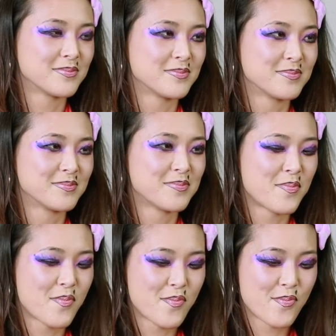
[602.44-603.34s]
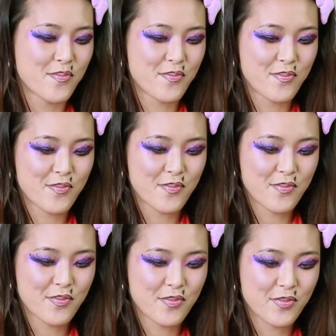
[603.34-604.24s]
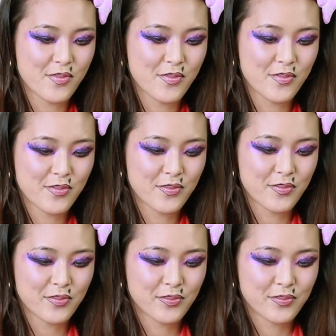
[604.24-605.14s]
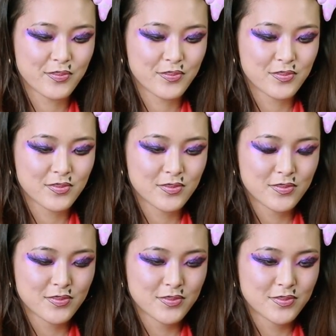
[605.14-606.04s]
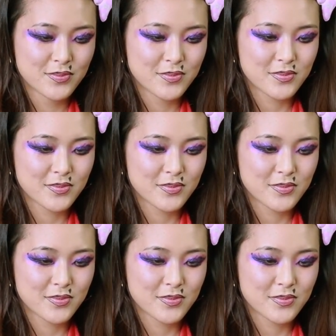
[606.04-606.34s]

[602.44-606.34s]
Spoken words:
The person shown says nothing.